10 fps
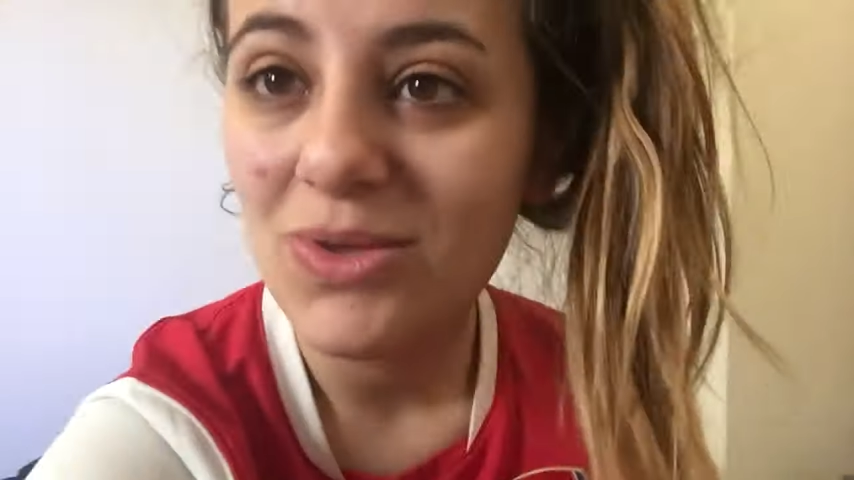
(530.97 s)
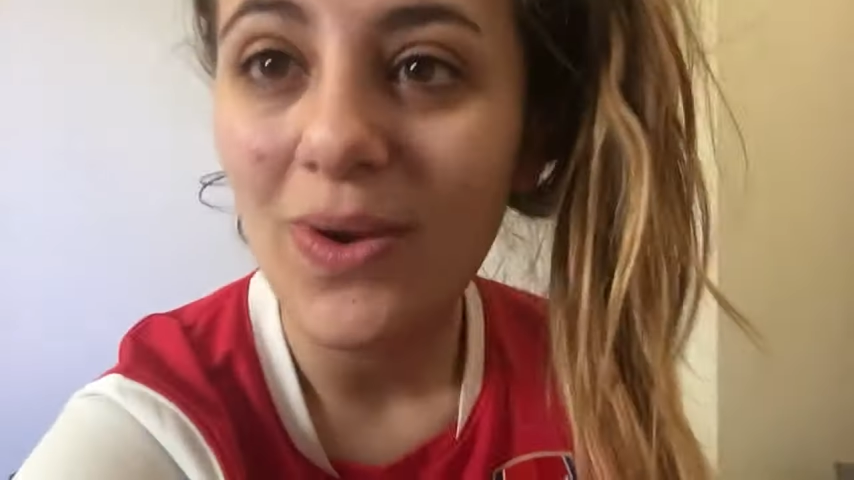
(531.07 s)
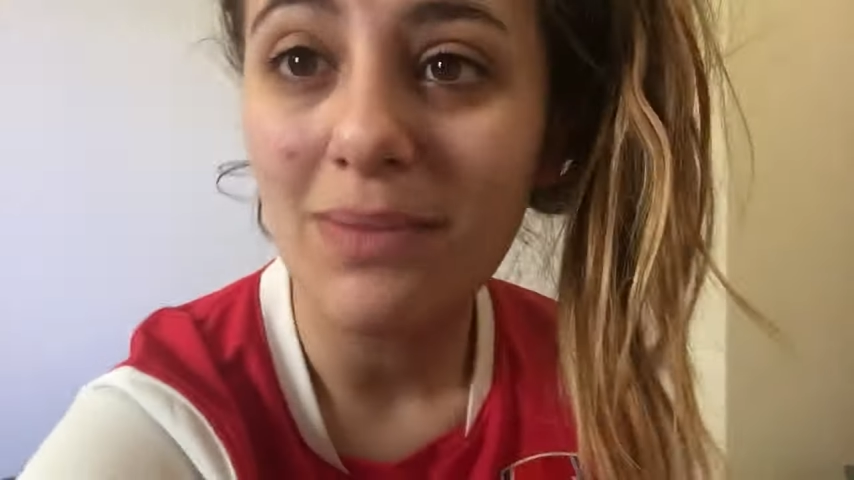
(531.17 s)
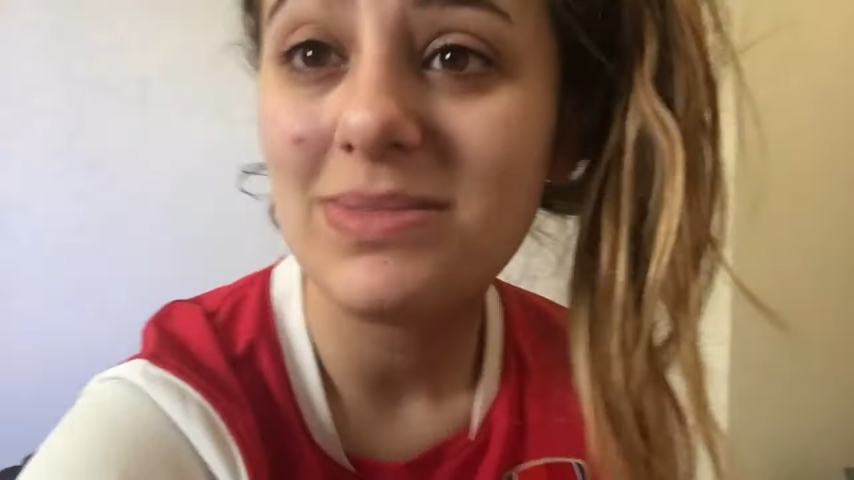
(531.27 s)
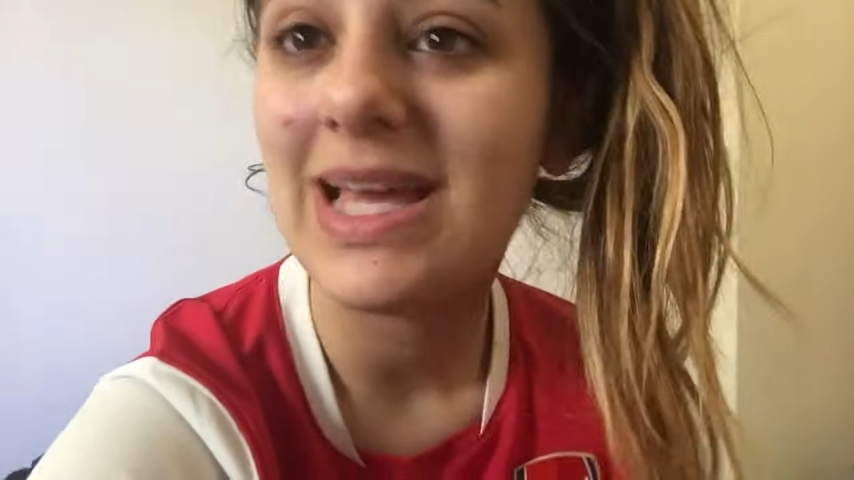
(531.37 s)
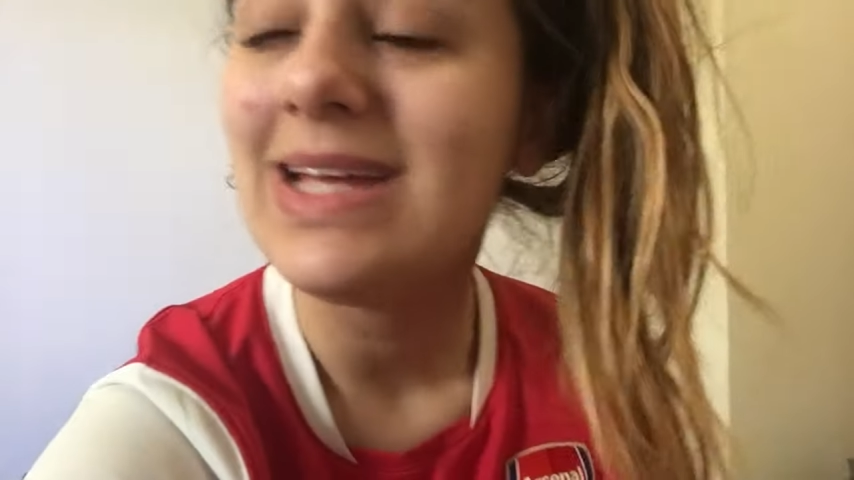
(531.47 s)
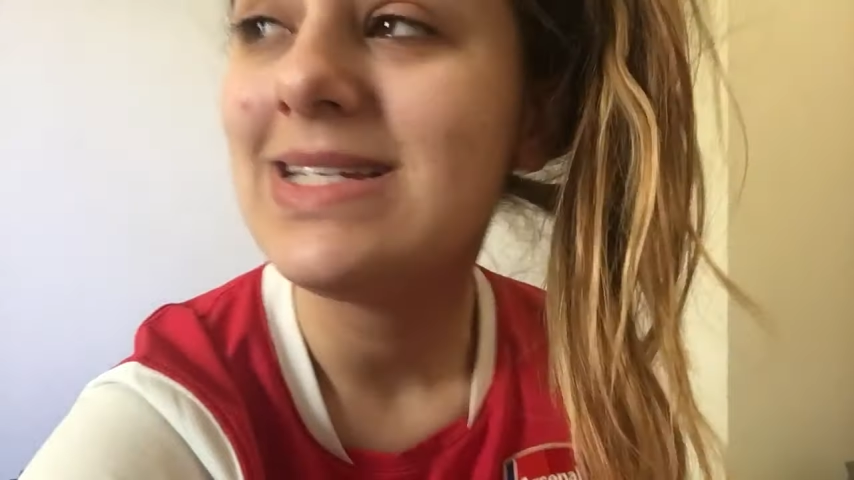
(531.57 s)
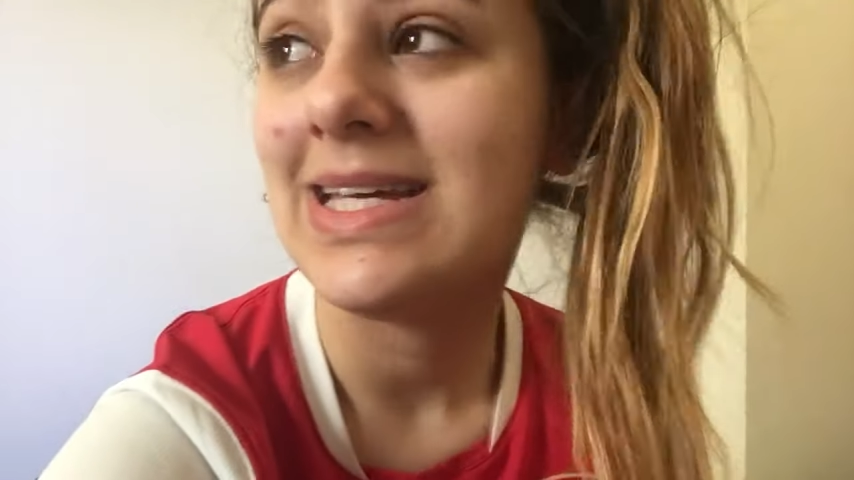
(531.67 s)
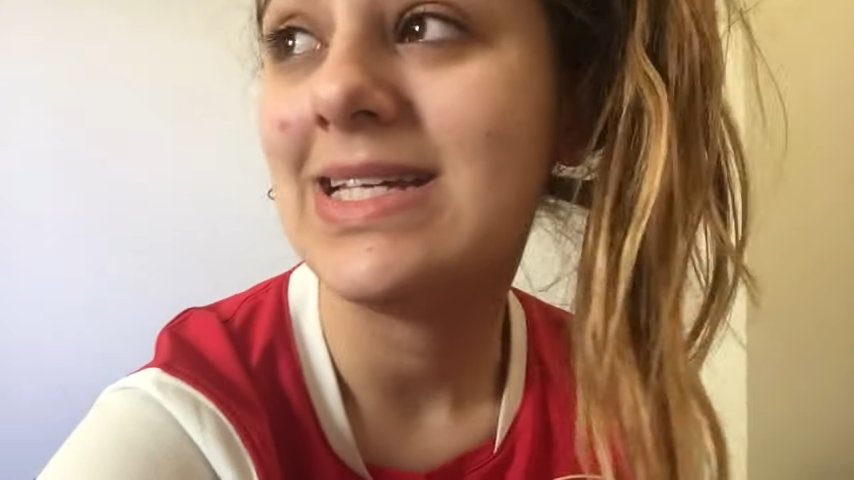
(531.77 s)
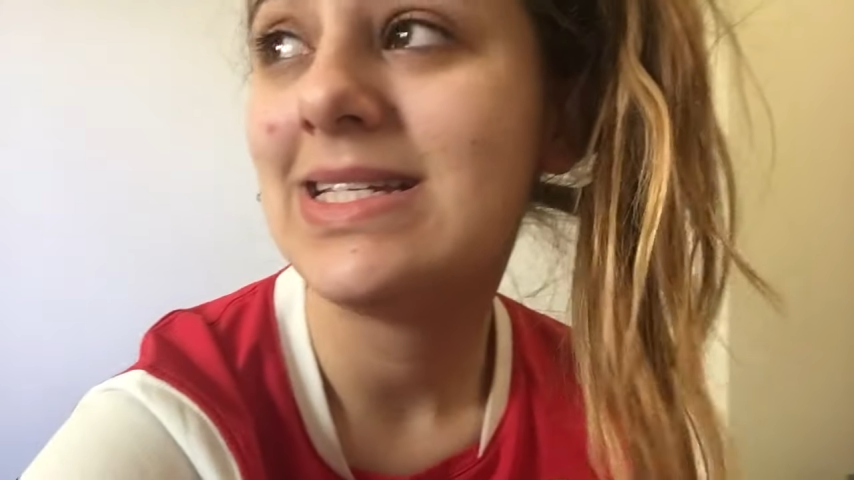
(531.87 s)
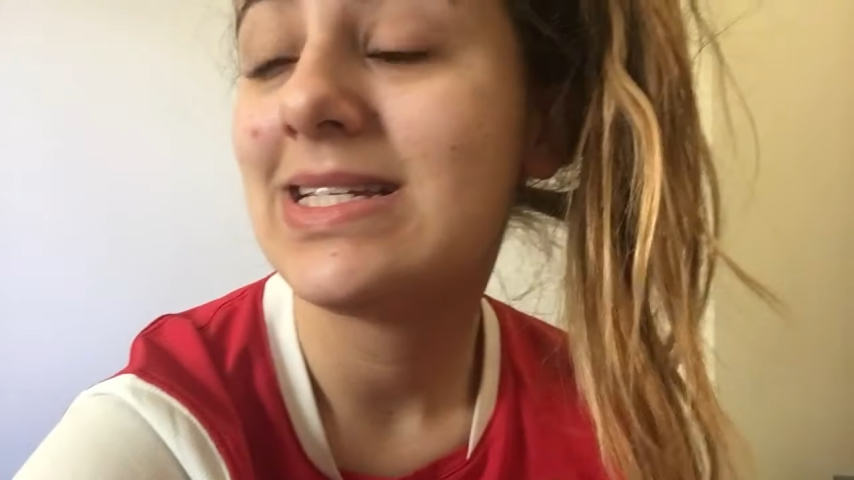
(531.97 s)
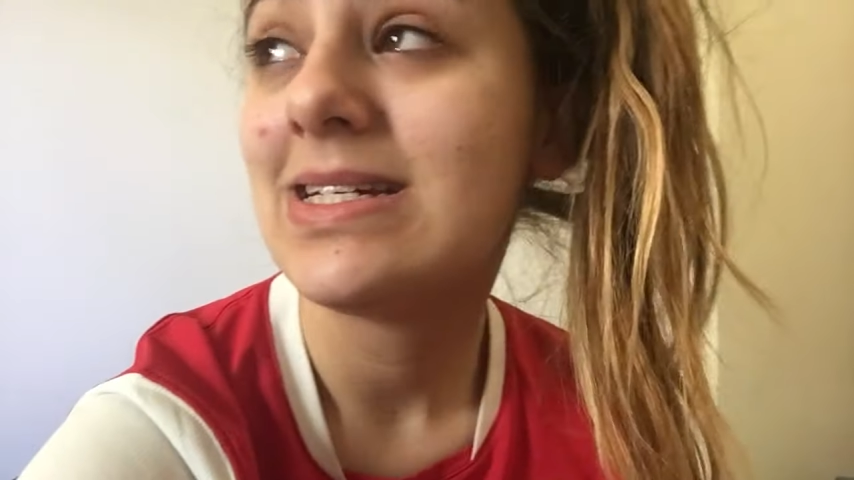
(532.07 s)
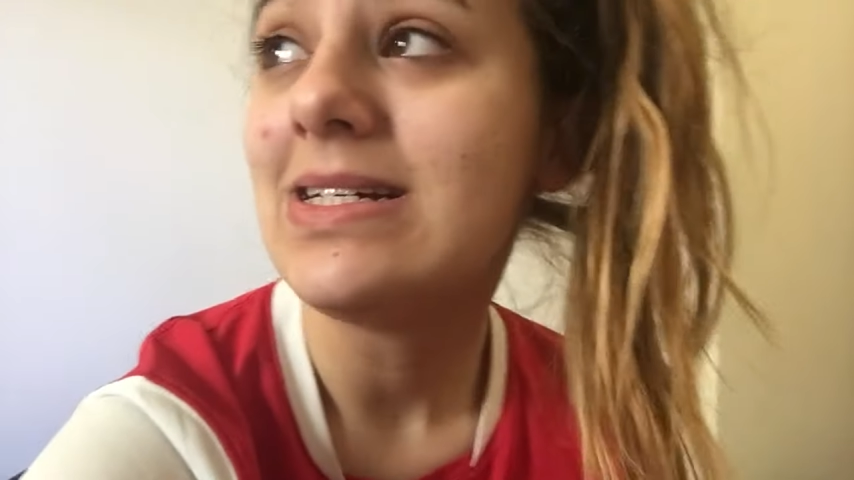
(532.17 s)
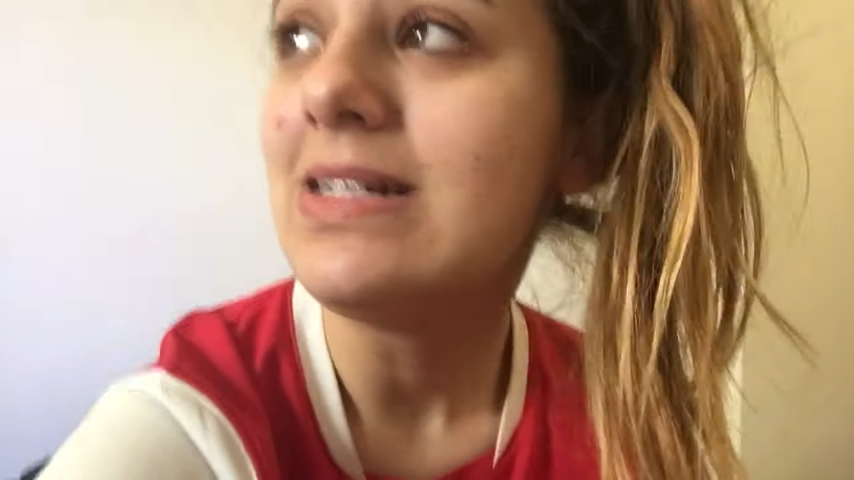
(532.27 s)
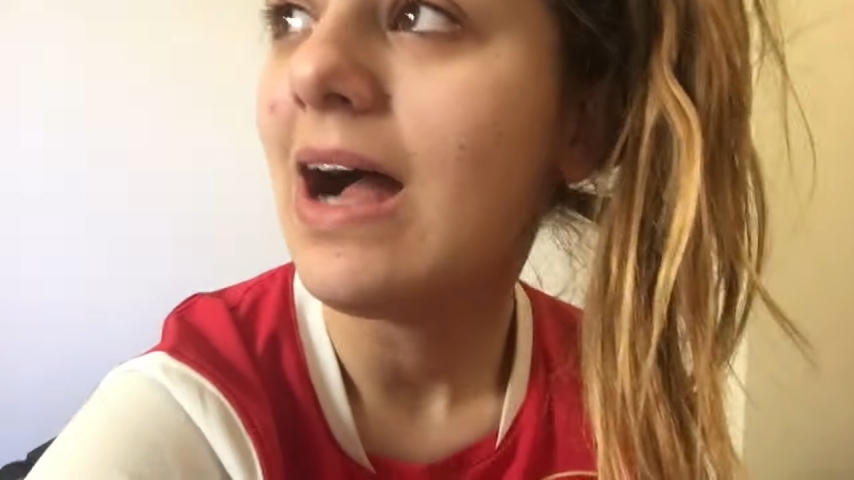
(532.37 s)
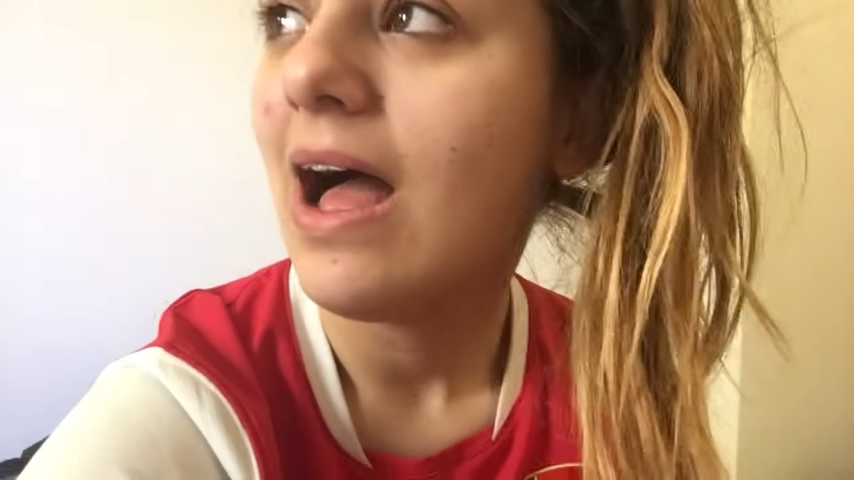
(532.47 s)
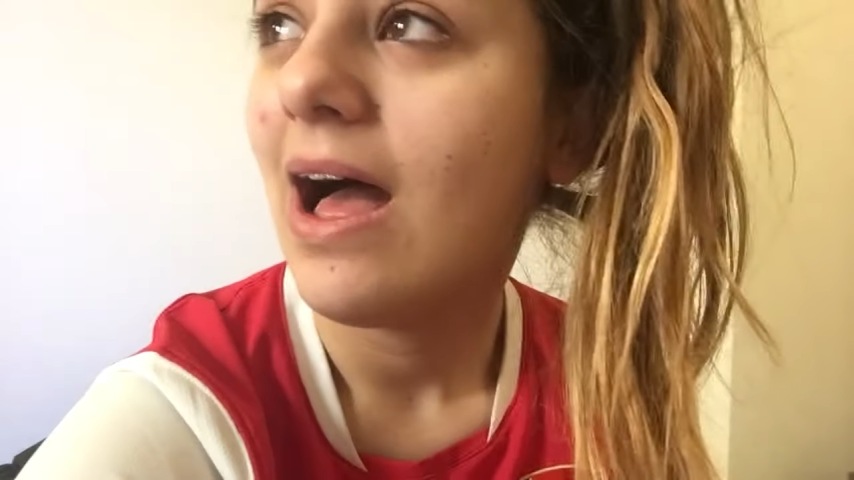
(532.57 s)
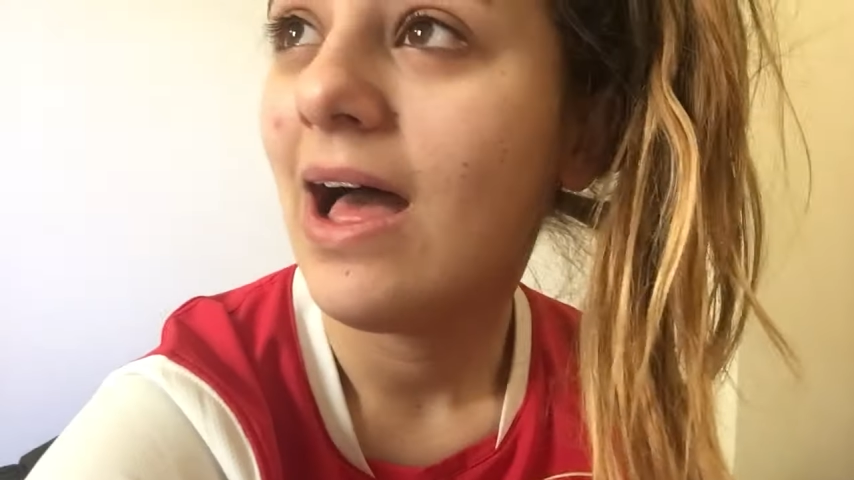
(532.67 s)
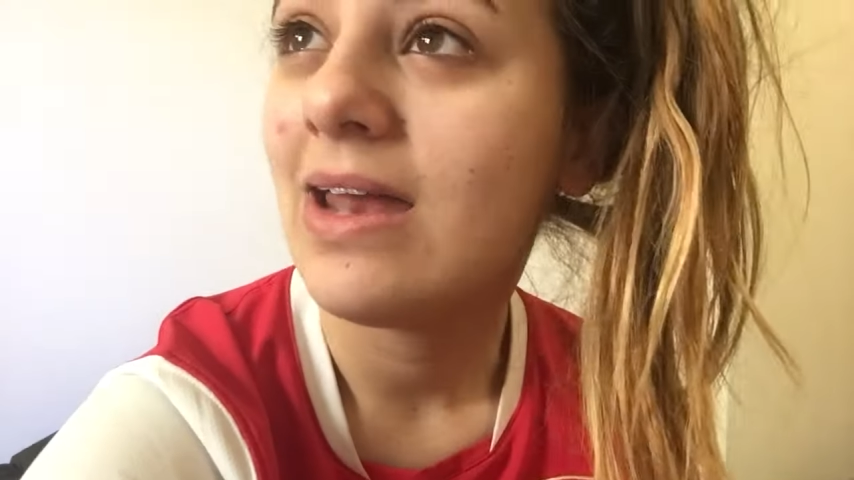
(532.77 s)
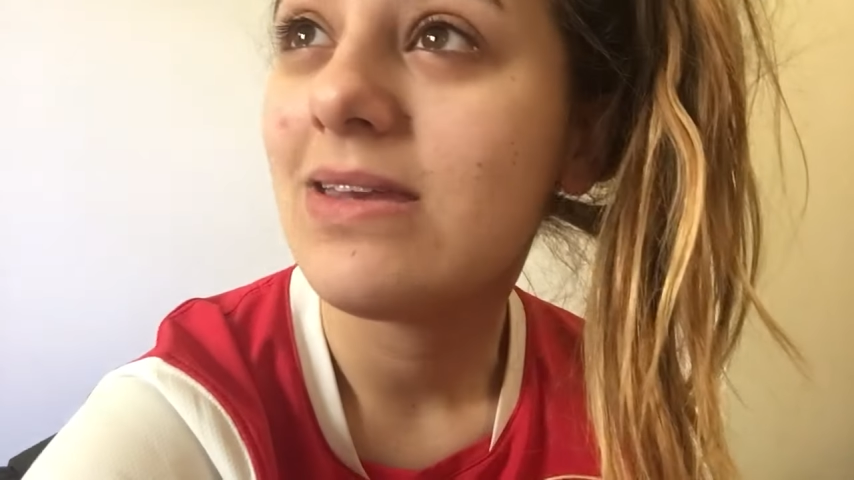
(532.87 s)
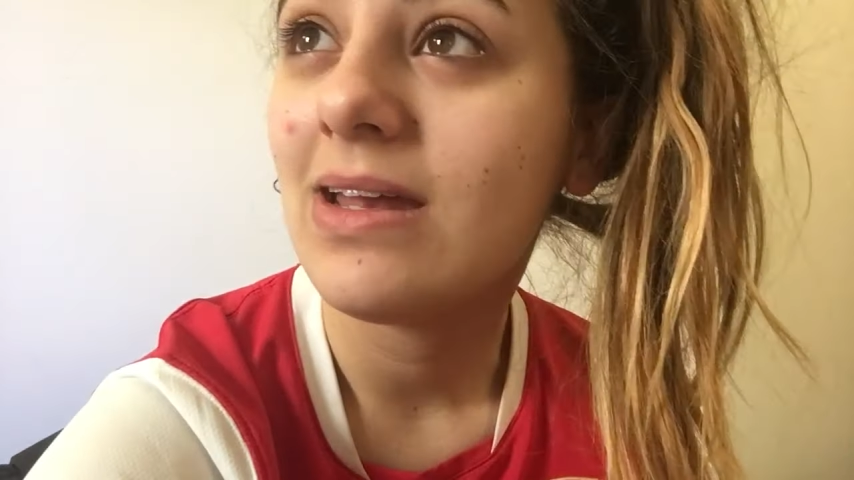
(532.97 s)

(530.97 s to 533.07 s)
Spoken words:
you updated, and